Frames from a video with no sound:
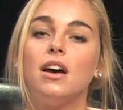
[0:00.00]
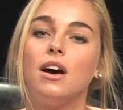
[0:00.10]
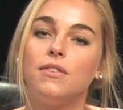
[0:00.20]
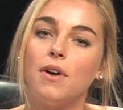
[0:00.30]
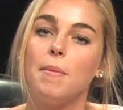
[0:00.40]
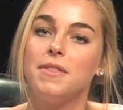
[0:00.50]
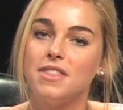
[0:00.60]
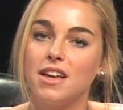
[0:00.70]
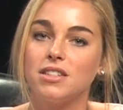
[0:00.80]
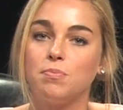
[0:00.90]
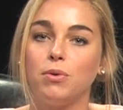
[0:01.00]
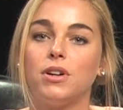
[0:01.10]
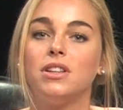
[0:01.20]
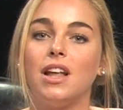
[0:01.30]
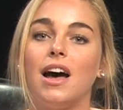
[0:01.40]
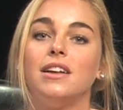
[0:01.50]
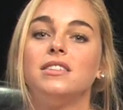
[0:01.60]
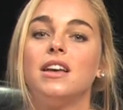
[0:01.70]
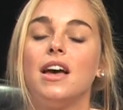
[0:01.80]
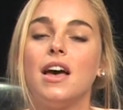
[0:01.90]
of Robin Thicke's Blurred Lines
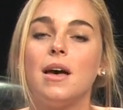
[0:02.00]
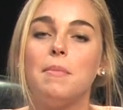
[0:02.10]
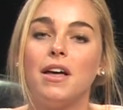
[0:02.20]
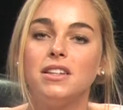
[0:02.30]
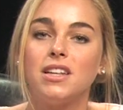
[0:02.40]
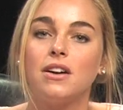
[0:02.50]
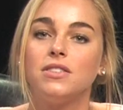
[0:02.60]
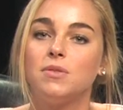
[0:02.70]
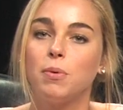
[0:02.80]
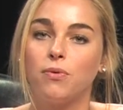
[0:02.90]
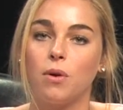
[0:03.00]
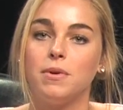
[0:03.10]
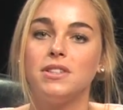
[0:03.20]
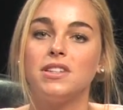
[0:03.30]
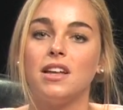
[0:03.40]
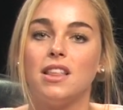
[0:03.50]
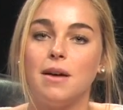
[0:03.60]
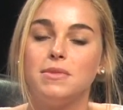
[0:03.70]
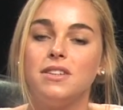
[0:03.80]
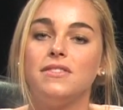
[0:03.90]
and Miley Cyrus's performance at the
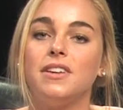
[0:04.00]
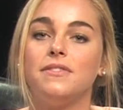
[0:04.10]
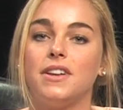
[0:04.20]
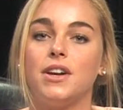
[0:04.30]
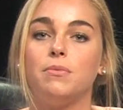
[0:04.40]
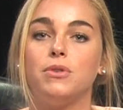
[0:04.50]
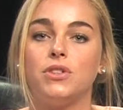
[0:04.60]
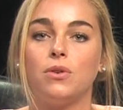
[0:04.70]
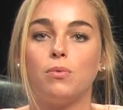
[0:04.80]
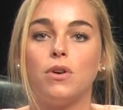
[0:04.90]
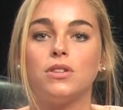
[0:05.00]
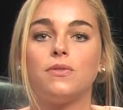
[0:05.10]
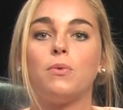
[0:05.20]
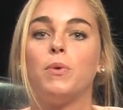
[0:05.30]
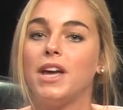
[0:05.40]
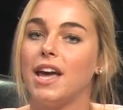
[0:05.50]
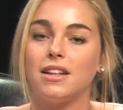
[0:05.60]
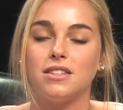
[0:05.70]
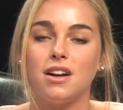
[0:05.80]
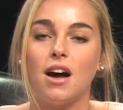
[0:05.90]
MTV Video Music Awards for We Can't
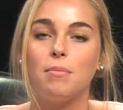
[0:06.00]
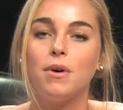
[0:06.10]
Stop.